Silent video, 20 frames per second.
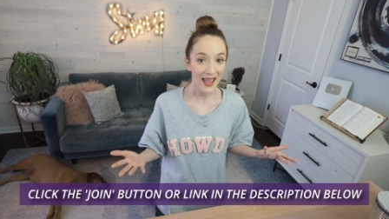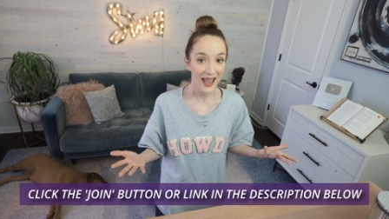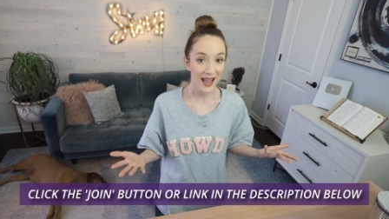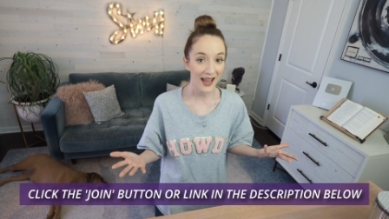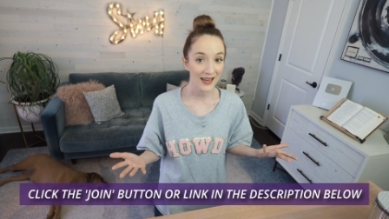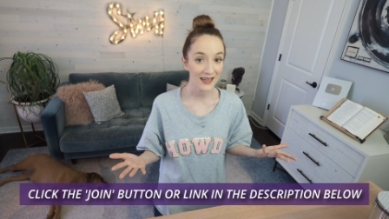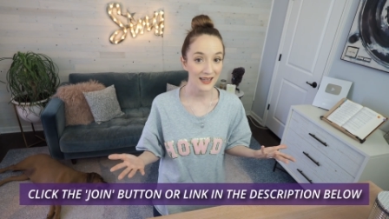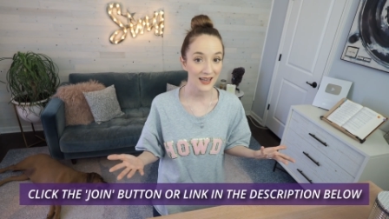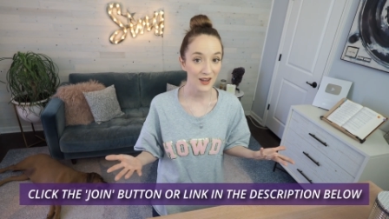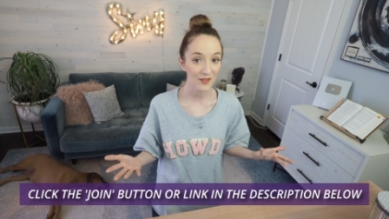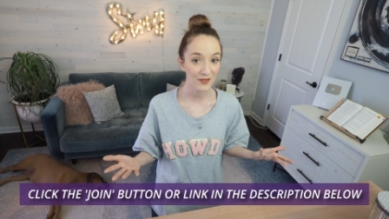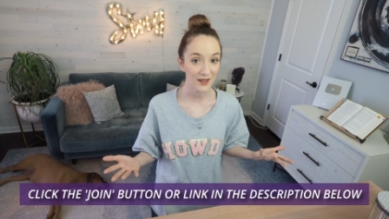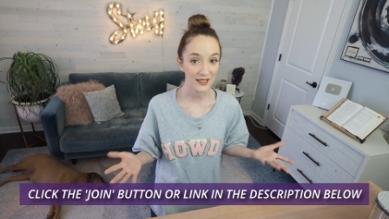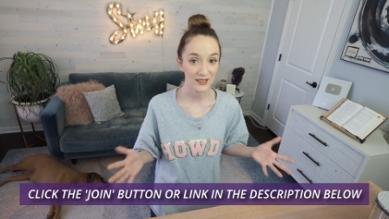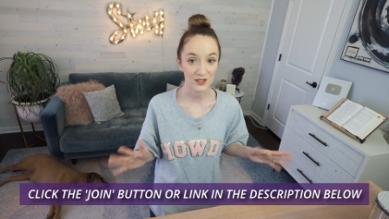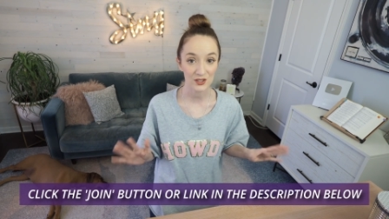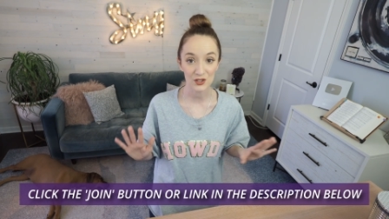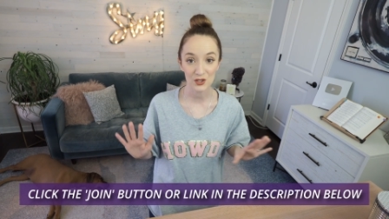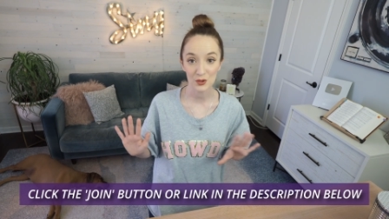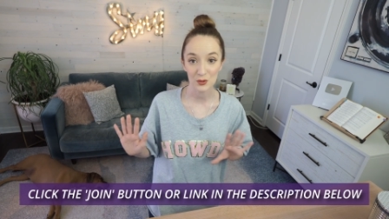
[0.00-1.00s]
And if
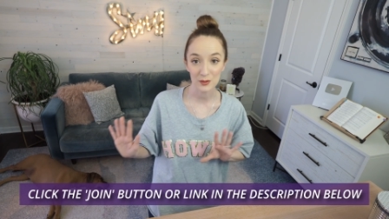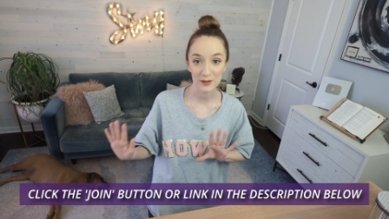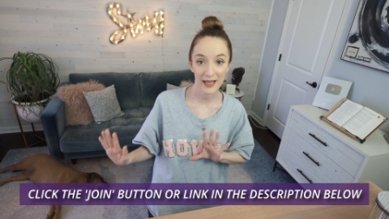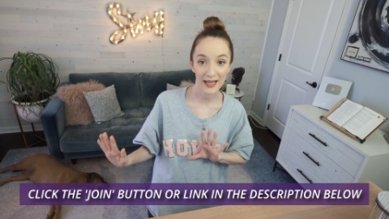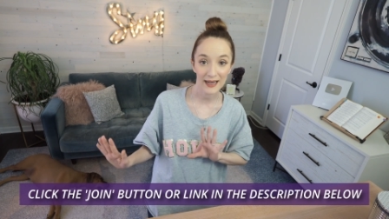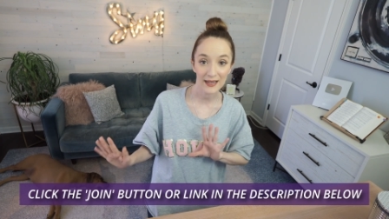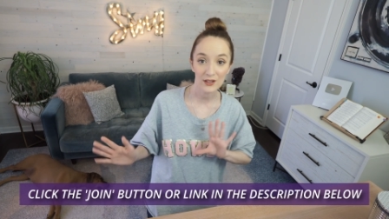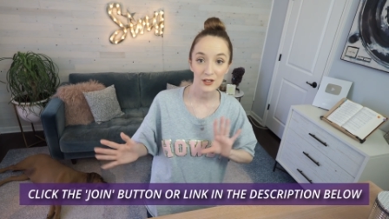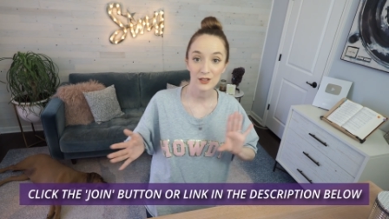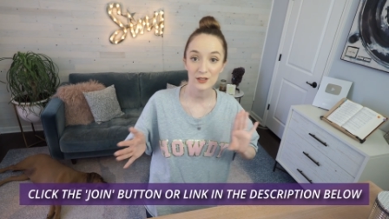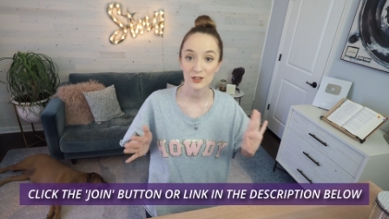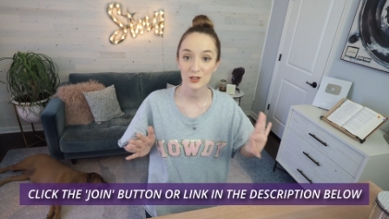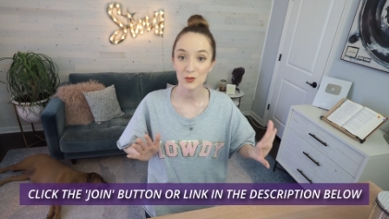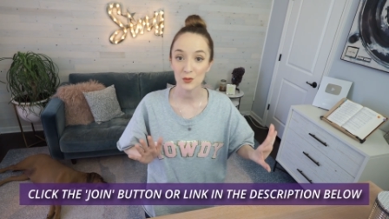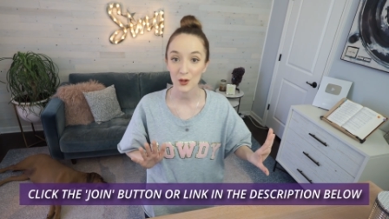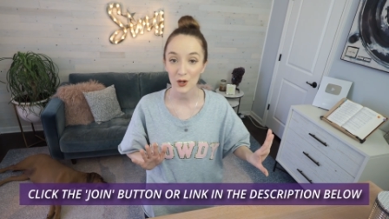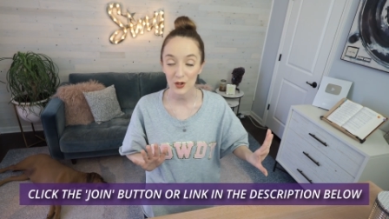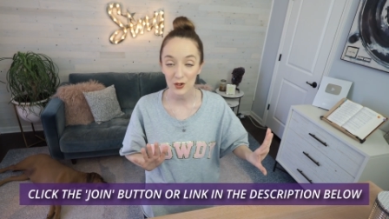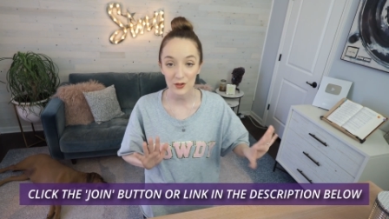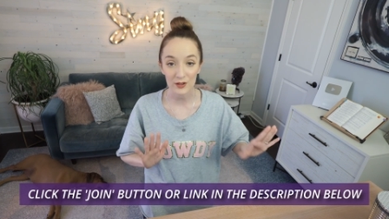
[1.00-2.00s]
that's too late, too
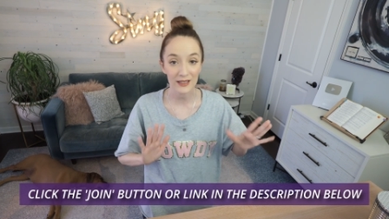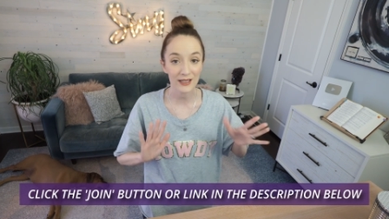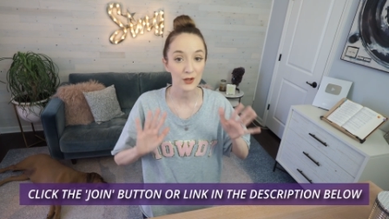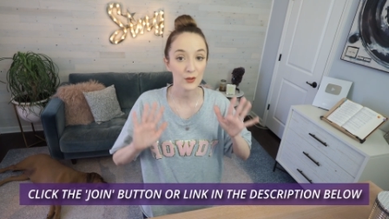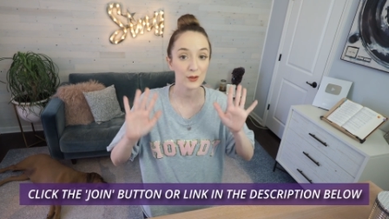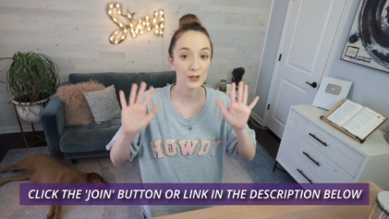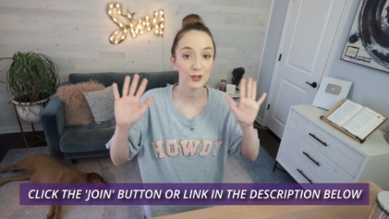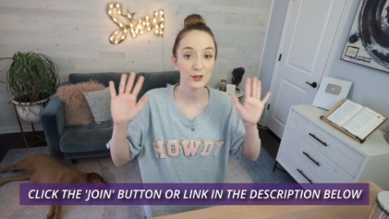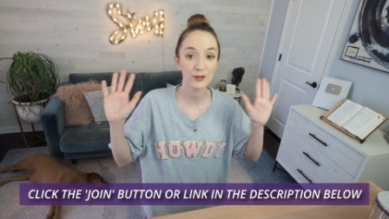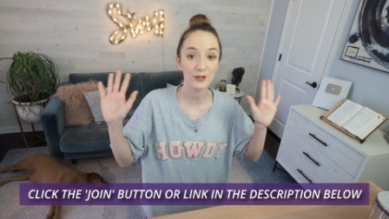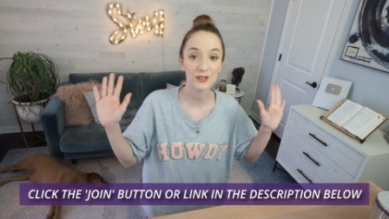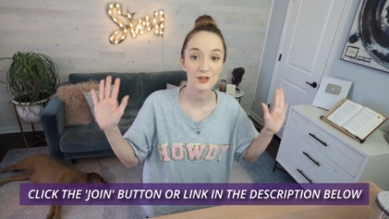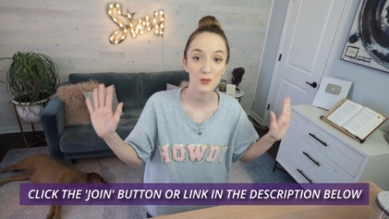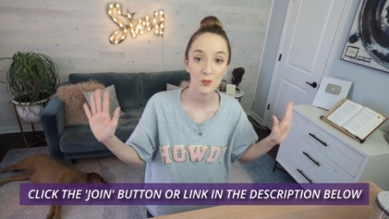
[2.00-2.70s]
early, or you're just